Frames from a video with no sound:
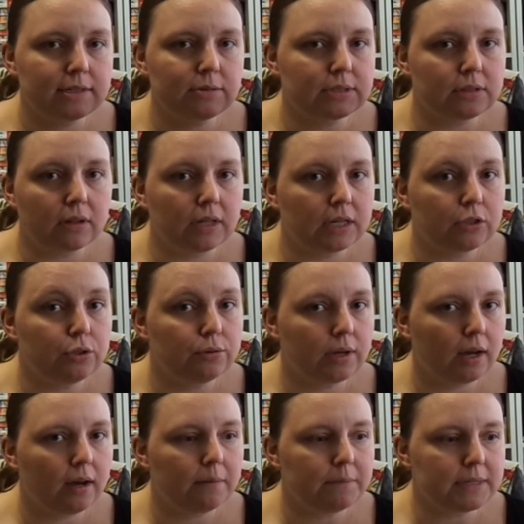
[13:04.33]
so it's not like you
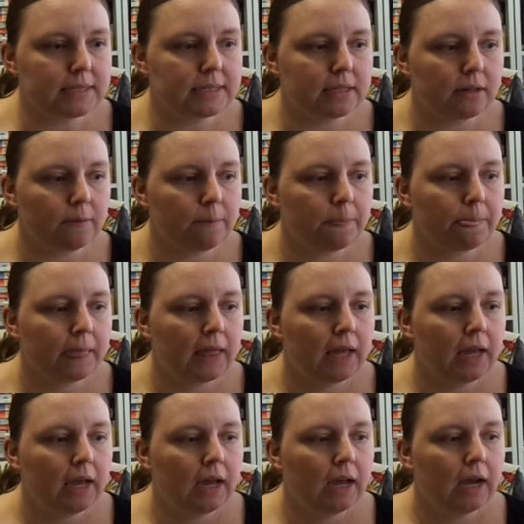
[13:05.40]
can't miss them,
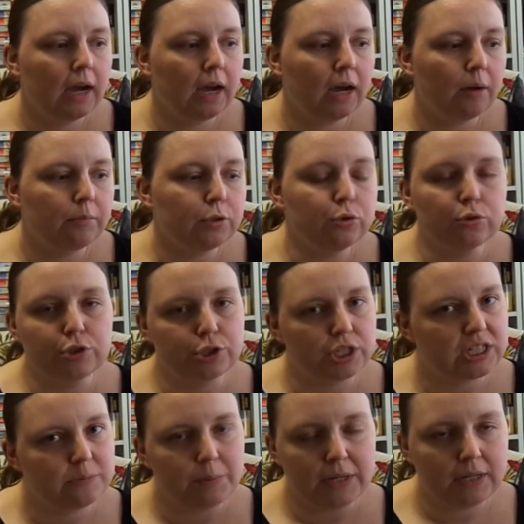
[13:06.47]
you're
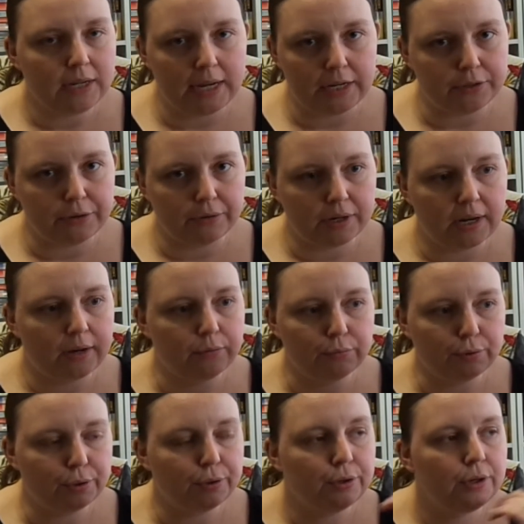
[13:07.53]
just being ignorant and
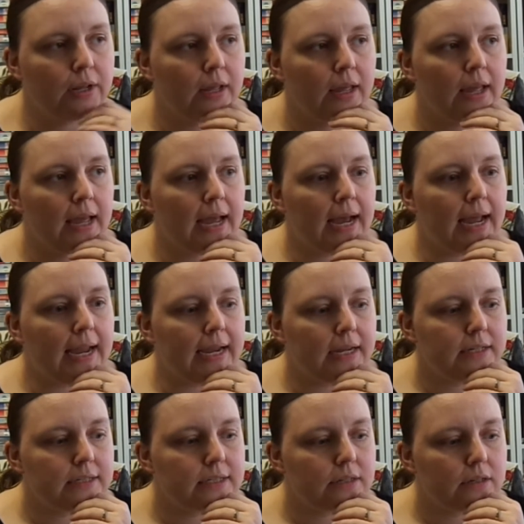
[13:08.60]
rude.
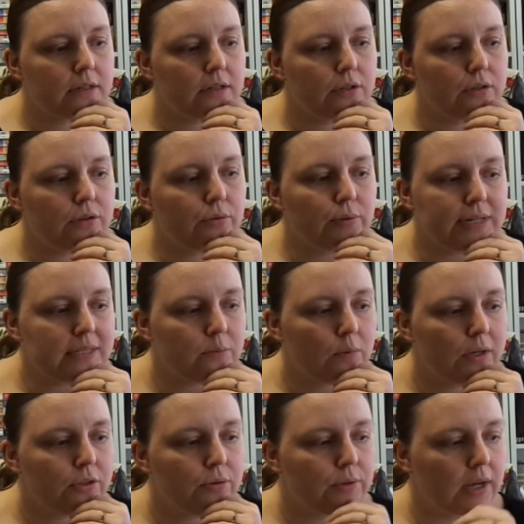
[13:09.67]
And the reason
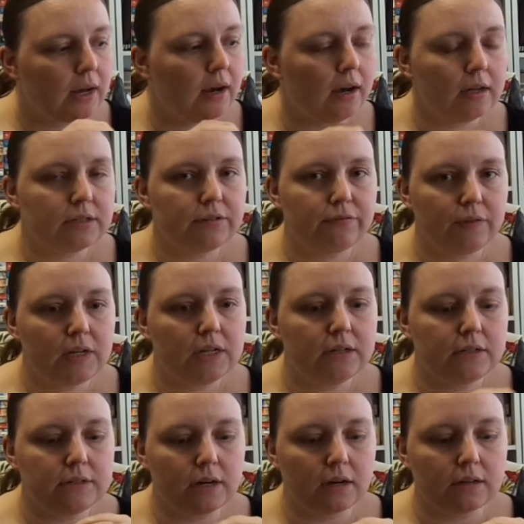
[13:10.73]
why you can't feed
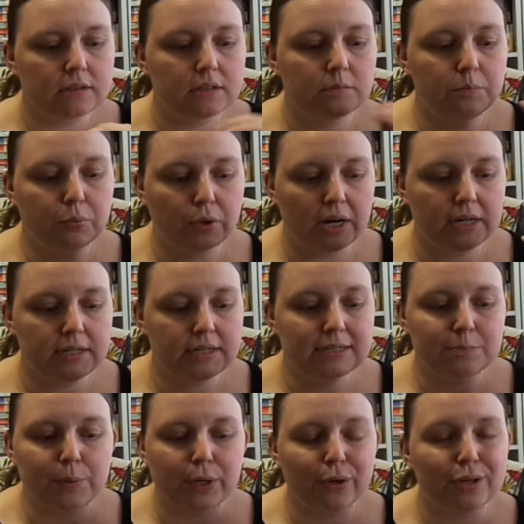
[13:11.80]
ducks bread is
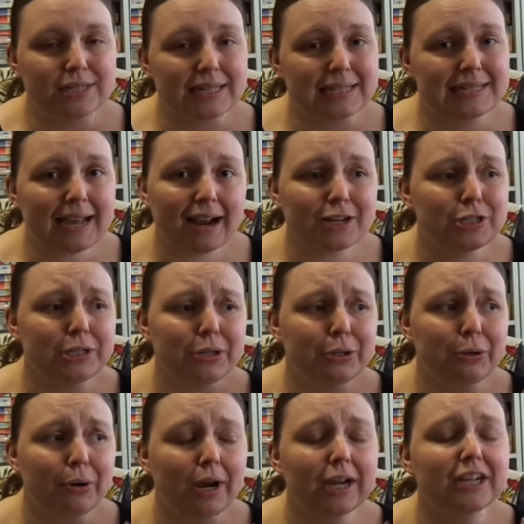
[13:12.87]
because it's actually
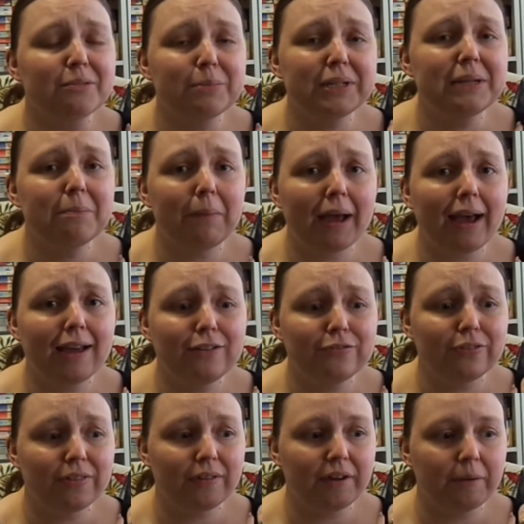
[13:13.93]
incredibly bad for
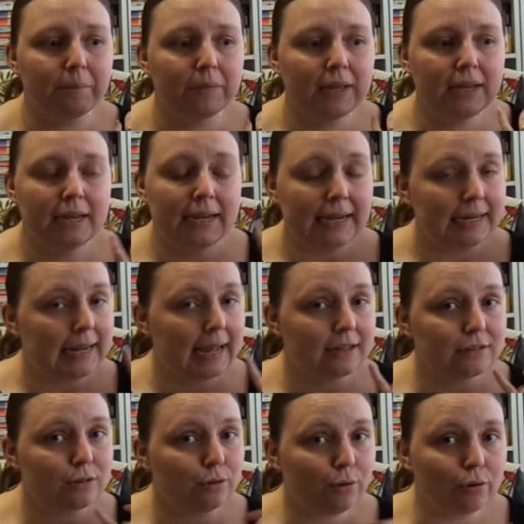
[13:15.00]
them. It
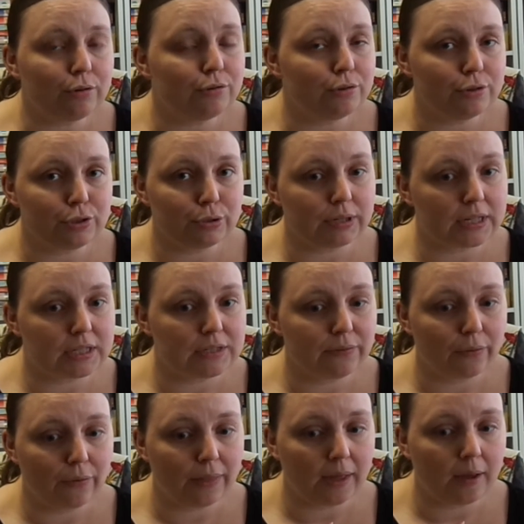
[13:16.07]
has no nutrients
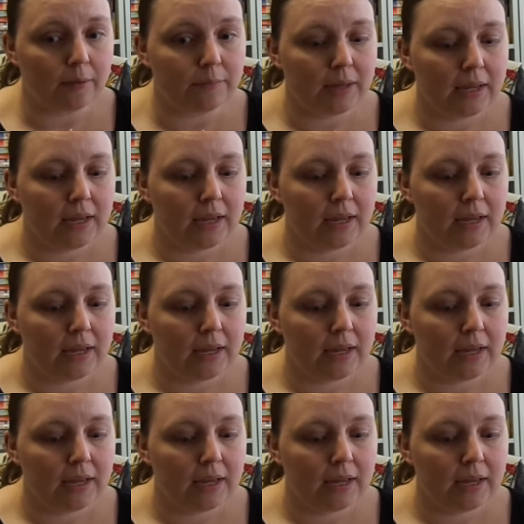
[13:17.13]
for them.